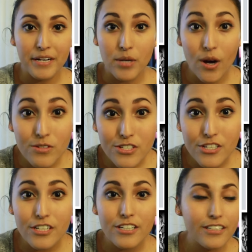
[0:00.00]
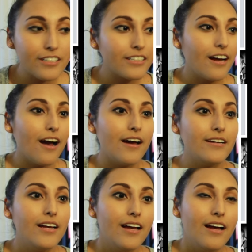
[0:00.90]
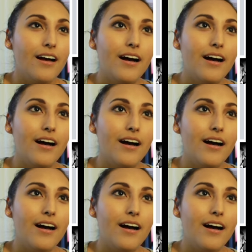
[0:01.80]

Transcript: made a poster, got